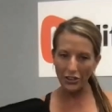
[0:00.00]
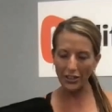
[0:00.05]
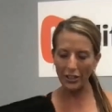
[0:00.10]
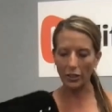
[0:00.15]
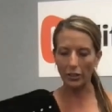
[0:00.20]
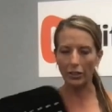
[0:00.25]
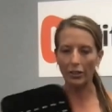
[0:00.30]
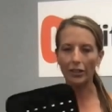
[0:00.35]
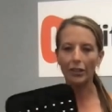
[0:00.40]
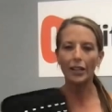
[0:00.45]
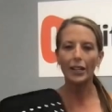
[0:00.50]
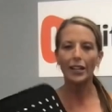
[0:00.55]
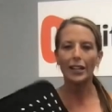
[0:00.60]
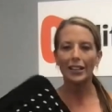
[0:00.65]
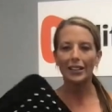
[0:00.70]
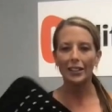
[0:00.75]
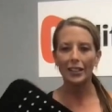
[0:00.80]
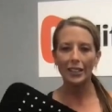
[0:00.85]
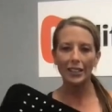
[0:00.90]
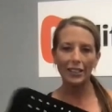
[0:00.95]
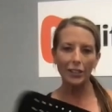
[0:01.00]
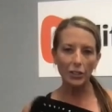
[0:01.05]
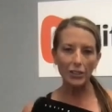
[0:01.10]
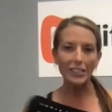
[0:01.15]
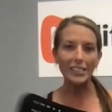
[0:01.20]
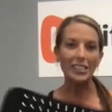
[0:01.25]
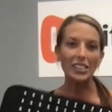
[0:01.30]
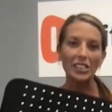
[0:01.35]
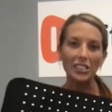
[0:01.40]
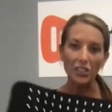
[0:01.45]
thicker in areas
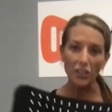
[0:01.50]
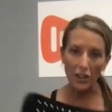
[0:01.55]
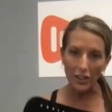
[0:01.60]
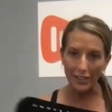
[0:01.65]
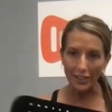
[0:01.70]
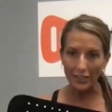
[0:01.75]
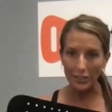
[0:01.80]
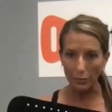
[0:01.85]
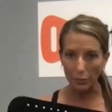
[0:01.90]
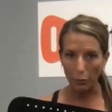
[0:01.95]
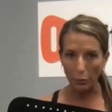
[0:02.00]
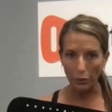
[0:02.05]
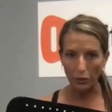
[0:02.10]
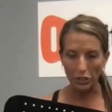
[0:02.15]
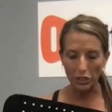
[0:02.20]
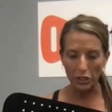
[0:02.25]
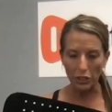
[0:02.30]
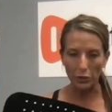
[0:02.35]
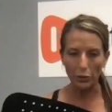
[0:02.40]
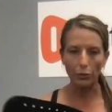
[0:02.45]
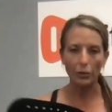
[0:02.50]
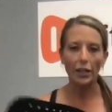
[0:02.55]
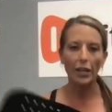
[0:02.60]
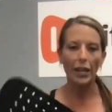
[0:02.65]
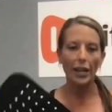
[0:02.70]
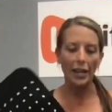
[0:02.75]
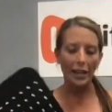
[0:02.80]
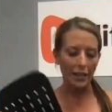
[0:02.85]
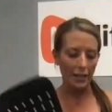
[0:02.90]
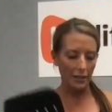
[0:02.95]
that's not as important to you.
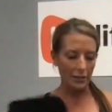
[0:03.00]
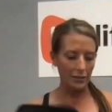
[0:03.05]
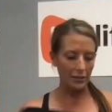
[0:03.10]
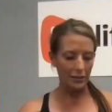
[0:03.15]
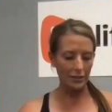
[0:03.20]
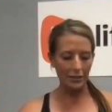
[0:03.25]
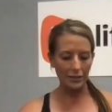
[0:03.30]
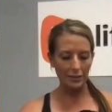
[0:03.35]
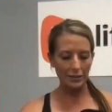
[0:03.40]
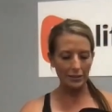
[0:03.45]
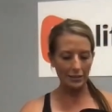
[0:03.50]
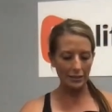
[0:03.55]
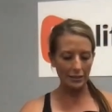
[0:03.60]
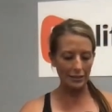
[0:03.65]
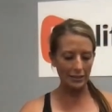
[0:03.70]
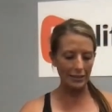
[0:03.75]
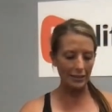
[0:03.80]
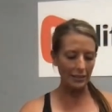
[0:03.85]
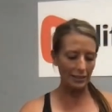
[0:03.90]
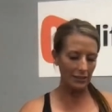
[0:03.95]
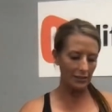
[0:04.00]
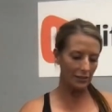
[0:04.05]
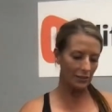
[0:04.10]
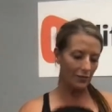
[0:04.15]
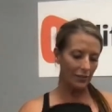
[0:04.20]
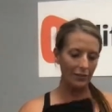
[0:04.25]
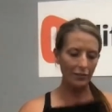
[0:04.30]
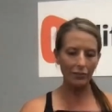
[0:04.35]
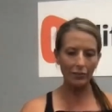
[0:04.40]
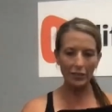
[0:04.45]
And this is, again,
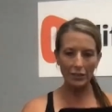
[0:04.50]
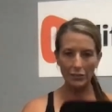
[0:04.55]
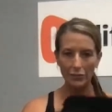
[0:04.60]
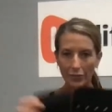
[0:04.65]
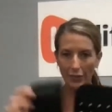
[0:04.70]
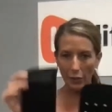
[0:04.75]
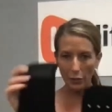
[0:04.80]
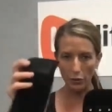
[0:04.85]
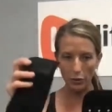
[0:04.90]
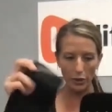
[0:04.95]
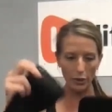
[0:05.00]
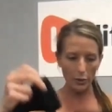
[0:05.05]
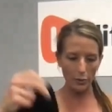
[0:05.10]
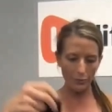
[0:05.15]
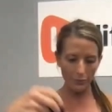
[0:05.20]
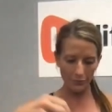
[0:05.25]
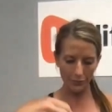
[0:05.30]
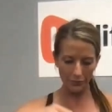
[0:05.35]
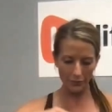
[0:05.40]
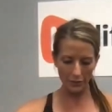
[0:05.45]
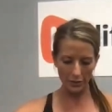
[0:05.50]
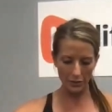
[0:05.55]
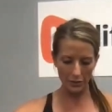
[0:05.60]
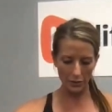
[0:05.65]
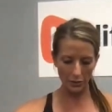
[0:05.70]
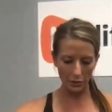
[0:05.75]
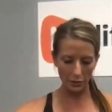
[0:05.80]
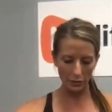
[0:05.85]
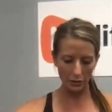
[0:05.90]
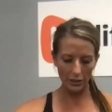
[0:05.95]
it's Velcro,
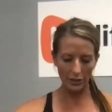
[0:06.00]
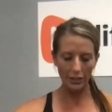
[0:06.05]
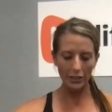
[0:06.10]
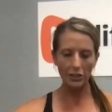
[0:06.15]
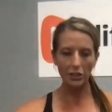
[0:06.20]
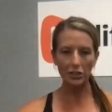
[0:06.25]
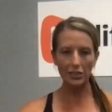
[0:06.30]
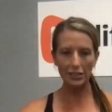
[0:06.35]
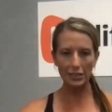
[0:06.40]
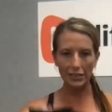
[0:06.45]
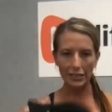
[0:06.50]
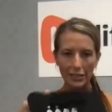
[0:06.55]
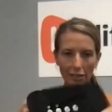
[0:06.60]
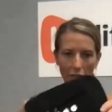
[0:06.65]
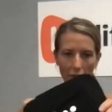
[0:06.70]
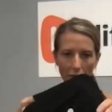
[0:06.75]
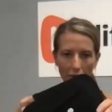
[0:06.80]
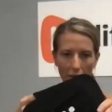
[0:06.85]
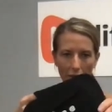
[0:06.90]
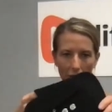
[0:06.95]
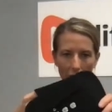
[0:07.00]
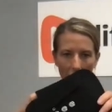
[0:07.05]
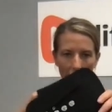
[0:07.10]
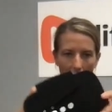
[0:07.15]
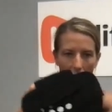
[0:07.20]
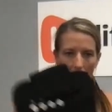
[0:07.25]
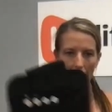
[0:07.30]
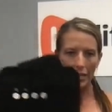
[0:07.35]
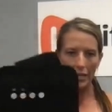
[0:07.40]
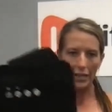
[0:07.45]
so just stick it on there
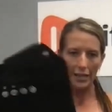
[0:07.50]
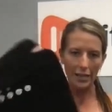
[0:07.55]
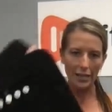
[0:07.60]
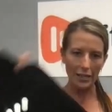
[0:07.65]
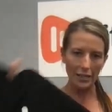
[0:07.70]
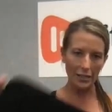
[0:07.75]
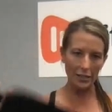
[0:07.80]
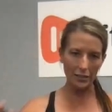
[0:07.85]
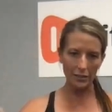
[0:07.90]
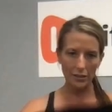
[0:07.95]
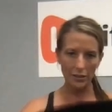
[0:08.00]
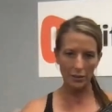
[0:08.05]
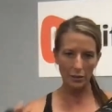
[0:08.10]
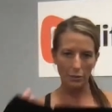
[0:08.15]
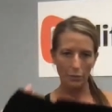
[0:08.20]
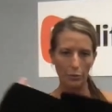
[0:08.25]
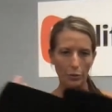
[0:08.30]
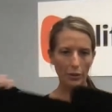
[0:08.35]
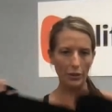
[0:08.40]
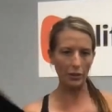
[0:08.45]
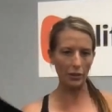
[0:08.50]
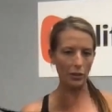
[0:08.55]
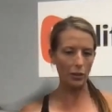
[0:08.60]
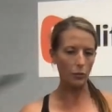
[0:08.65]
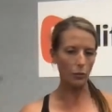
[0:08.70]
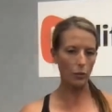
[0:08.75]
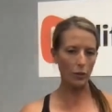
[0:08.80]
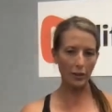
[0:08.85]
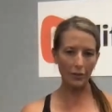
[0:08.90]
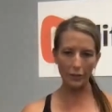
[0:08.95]
and put it
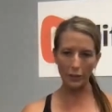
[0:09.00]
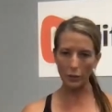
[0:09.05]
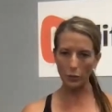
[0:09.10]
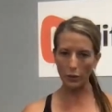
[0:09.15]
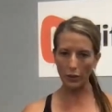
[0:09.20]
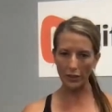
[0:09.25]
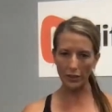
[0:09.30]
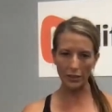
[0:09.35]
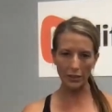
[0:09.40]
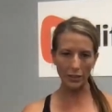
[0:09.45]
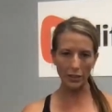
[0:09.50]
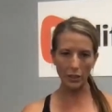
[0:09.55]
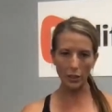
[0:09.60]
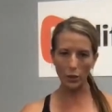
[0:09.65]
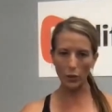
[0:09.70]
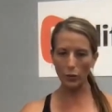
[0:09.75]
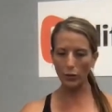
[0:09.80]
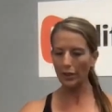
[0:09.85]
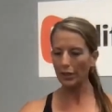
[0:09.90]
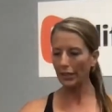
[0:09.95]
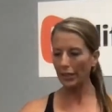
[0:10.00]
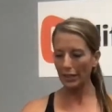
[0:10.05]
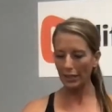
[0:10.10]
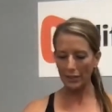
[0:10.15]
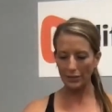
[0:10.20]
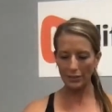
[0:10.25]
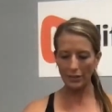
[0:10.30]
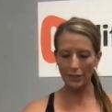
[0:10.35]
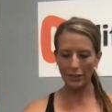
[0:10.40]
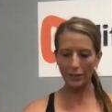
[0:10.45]
on wherever you want it to go,
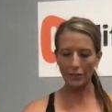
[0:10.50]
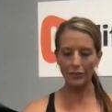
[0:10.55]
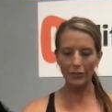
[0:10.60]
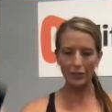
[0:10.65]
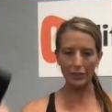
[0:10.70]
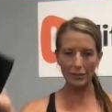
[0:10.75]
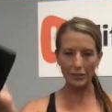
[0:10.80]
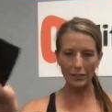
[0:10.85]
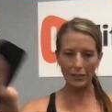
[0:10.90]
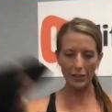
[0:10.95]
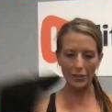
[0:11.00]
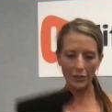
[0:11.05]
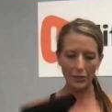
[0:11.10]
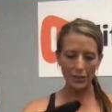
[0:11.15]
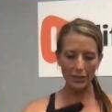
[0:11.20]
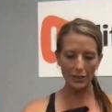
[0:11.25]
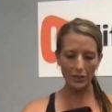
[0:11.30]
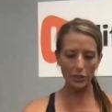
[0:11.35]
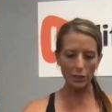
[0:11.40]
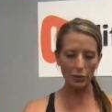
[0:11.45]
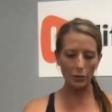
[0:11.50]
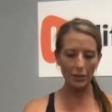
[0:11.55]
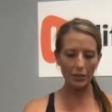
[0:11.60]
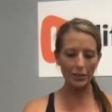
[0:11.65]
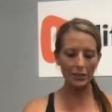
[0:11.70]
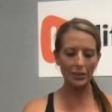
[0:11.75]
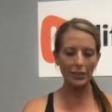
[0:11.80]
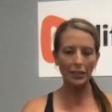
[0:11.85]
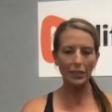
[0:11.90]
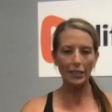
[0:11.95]
and then affix the other end to
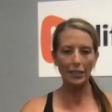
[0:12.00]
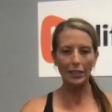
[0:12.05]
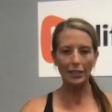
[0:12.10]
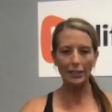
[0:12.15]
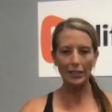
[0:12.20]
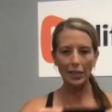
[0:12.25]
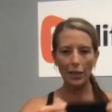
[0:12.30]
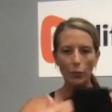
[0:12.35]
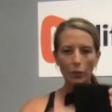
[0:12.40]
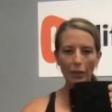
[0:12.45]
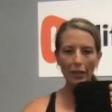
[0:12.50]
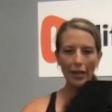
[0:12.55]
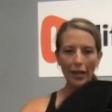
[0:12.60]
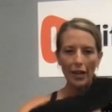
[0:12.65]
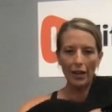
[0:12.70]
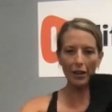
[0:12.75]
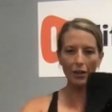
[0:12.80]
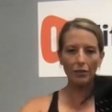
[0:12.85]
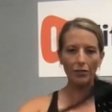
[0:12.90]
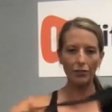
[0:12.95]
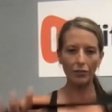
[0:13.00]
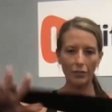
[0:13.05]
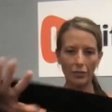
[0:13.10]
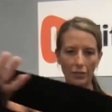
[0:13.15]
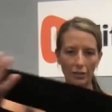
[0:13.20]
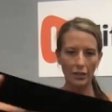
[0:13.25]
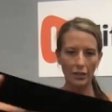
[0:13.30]
it, and now we have